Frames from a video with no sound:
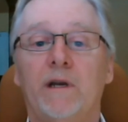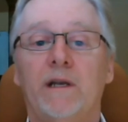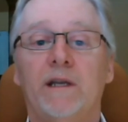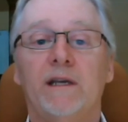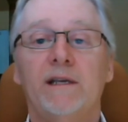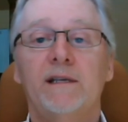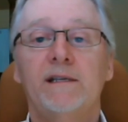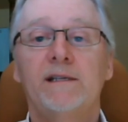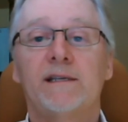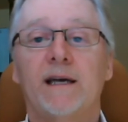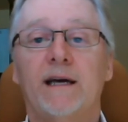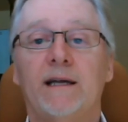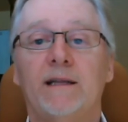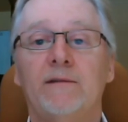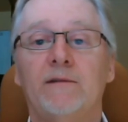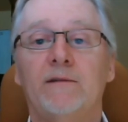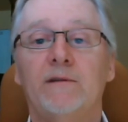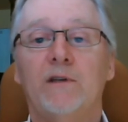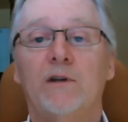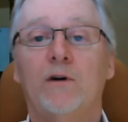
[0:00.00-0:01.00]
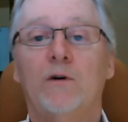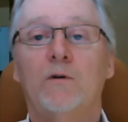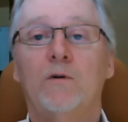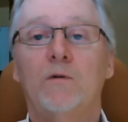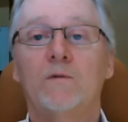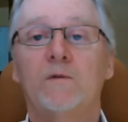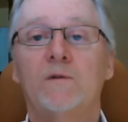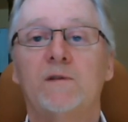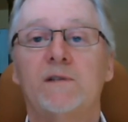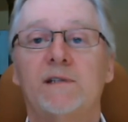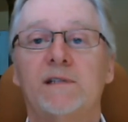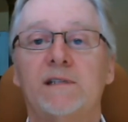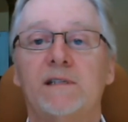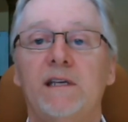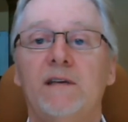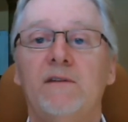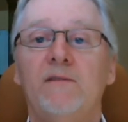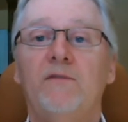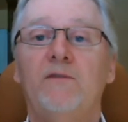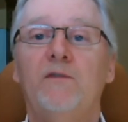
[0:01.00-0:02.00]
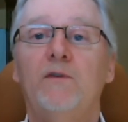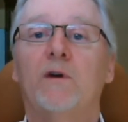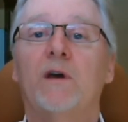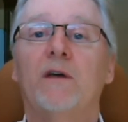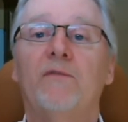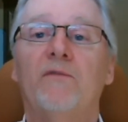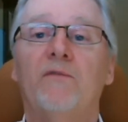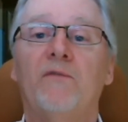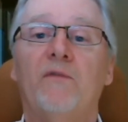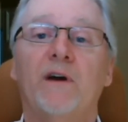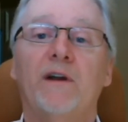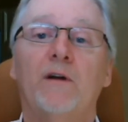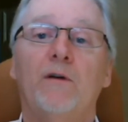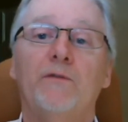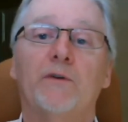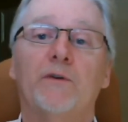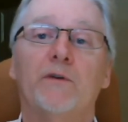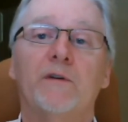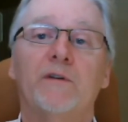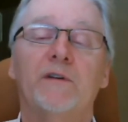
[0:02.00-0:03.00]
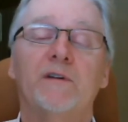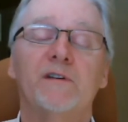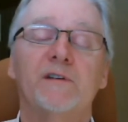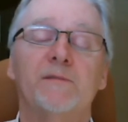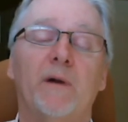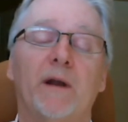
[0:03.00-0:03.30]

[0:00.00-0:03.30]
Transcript: it is, and see if you can find alternatives.